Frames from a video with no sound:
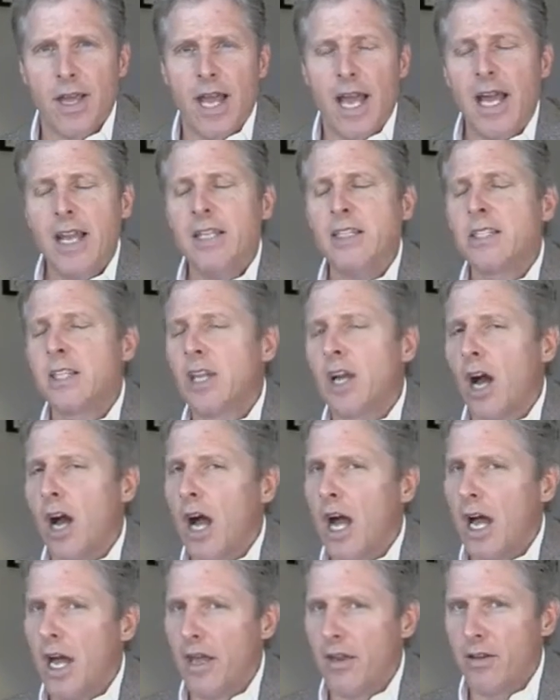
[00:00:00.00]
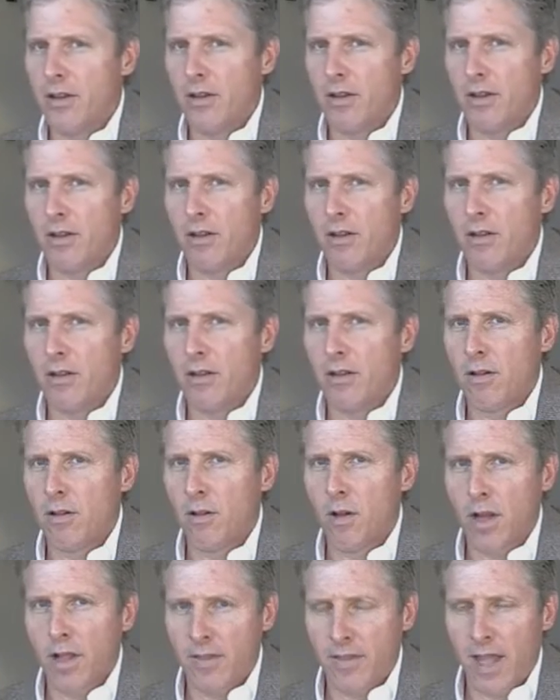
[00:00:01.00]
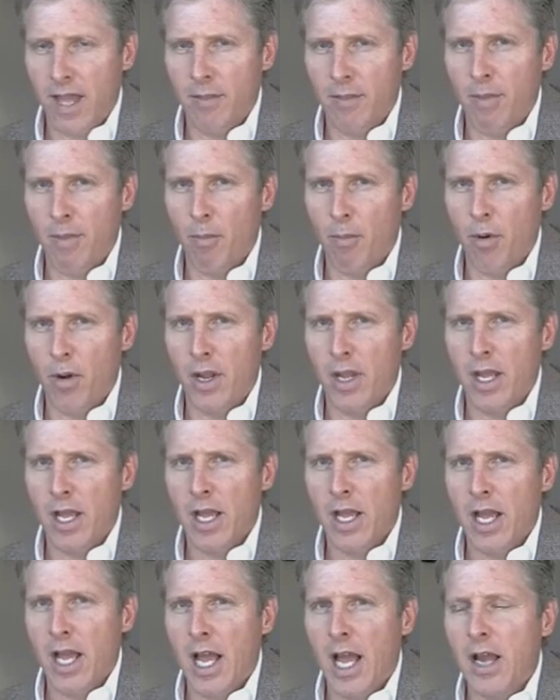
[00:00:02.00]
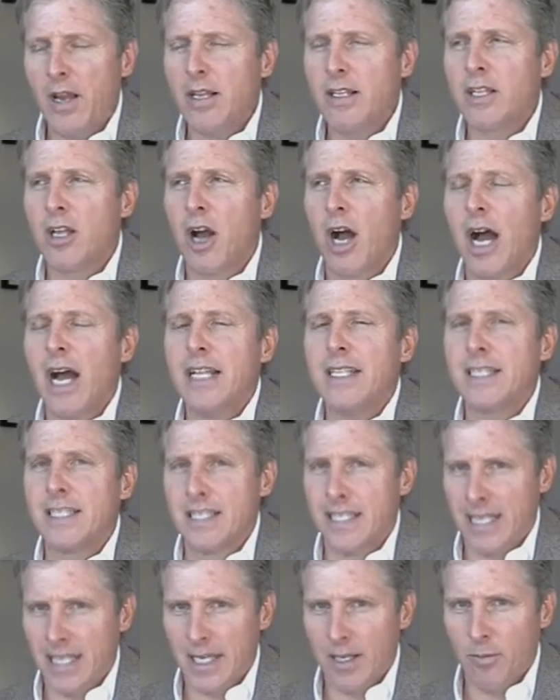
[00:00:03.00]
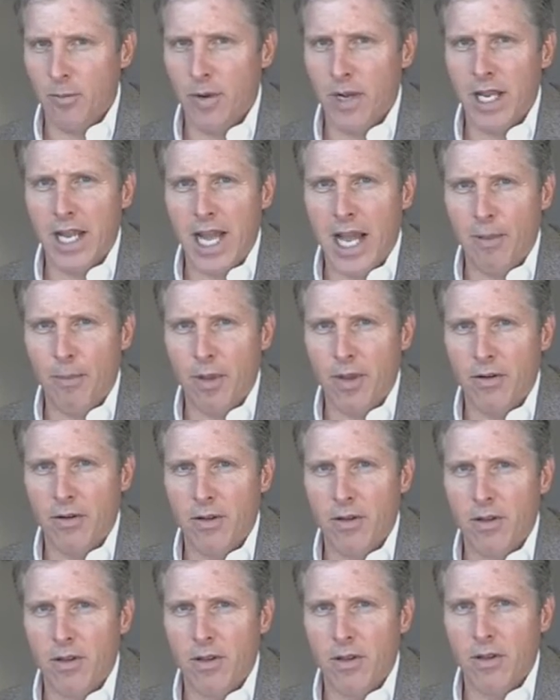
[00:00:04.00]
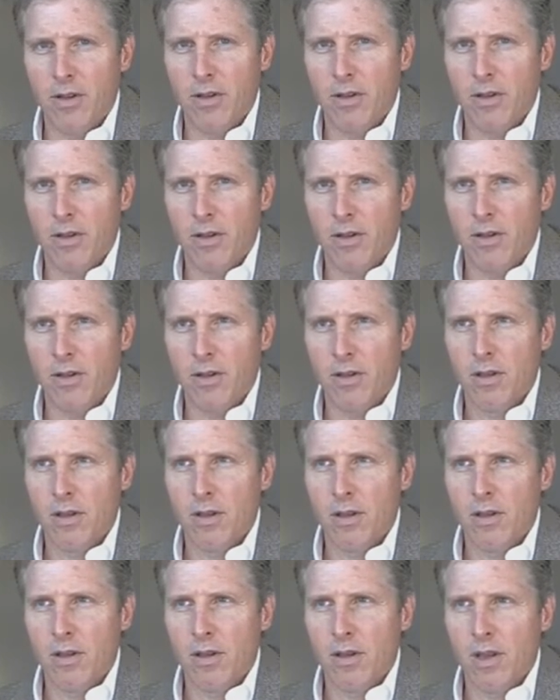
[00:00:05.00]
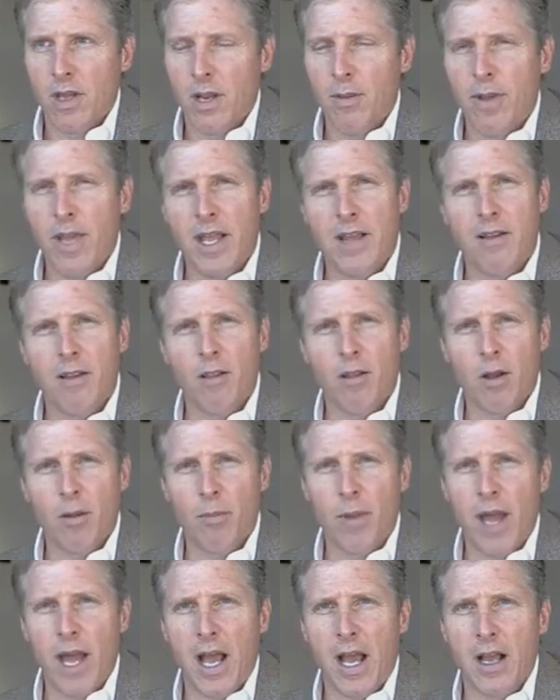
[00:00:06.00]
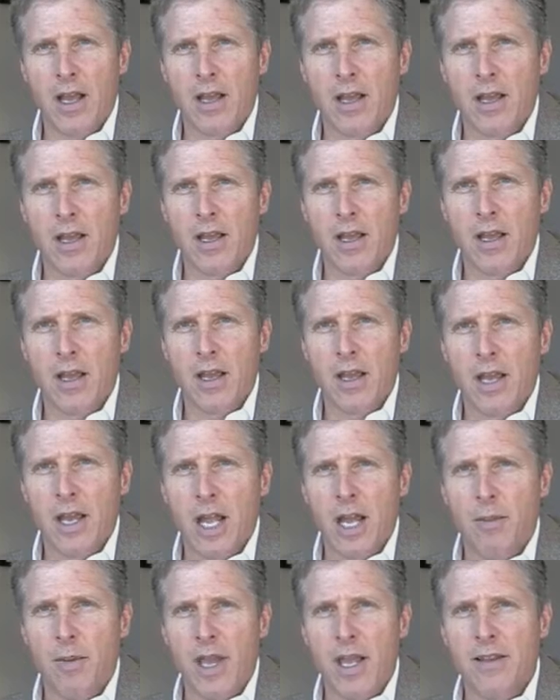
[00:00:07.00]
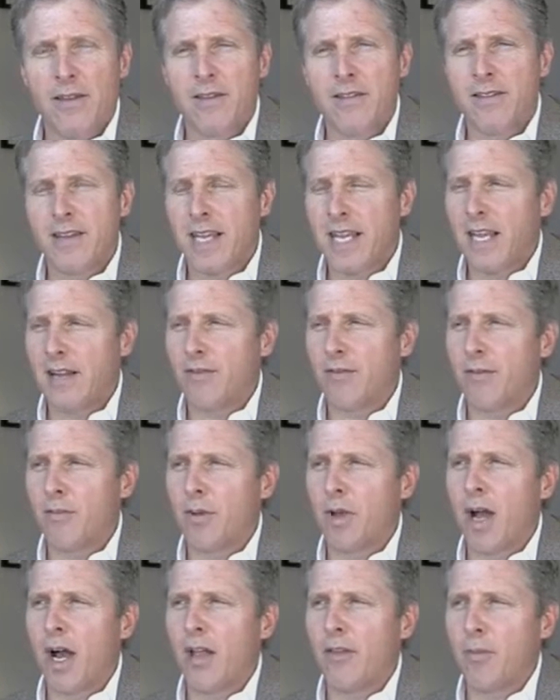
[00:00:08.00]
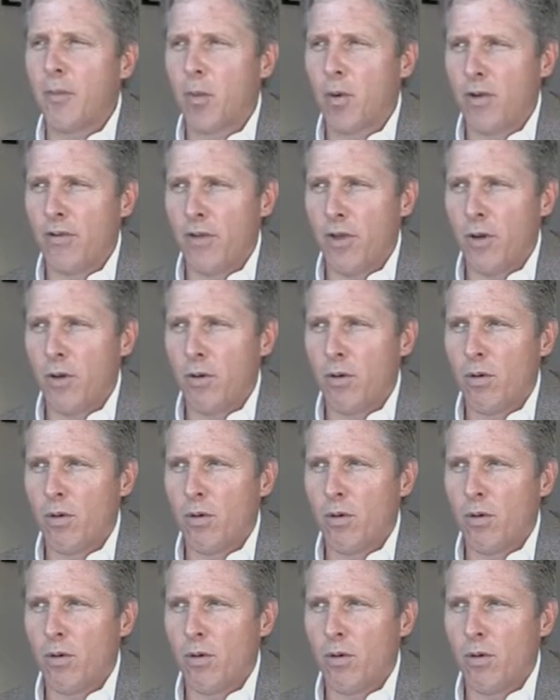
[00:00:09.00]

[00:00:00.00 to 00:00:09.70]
How does God look at that memory? How did God see it when it happened? And I began to look back, and I began to see it from God's point of view.